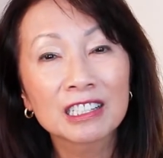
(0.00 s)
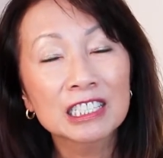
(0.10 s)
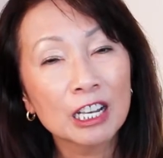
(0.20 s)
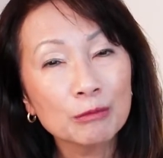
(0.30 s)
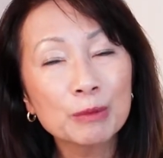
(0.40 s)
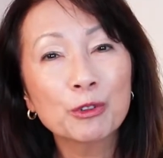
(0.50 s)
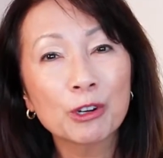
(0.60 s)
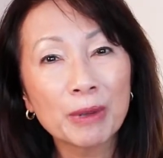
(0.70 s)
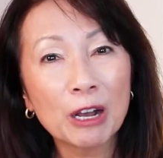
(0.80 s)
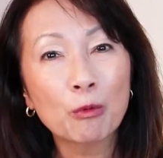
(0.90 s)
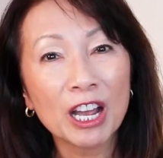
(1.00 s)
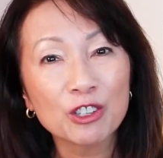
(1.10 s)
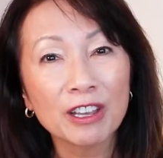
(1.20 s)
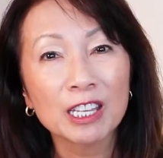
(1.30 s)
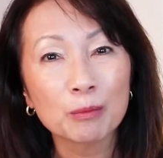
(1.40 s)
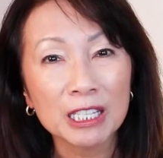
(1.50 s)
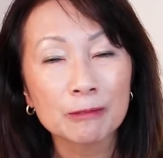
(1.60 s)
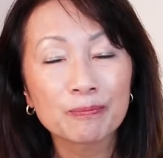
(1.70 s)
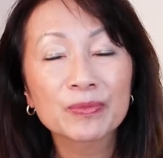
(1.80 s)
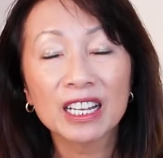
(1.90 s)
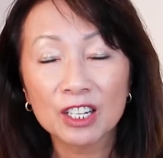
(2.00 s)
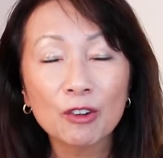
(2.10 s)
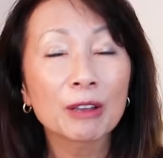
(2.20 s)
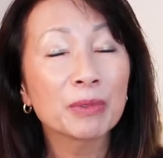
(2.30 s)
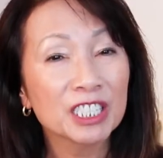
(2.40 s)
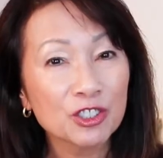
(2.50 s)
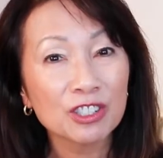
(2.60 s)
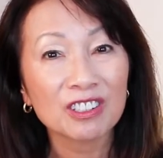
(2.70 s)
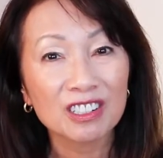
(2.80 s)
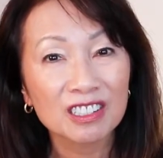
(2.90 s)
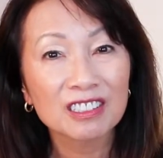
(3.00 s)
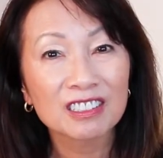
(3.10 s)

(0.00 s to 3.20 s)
Tell me more about why you hate me. I know I've been a jerk."